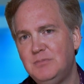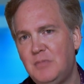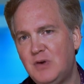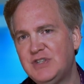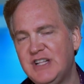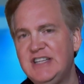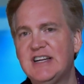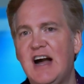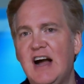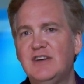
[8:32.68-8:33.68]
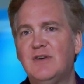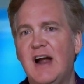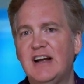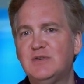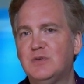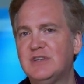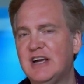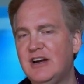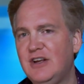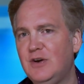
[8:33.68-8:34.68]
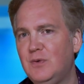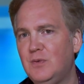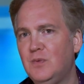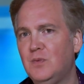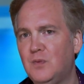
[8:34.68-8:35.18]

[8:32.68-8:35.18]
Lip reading: Most of these contracts will tell you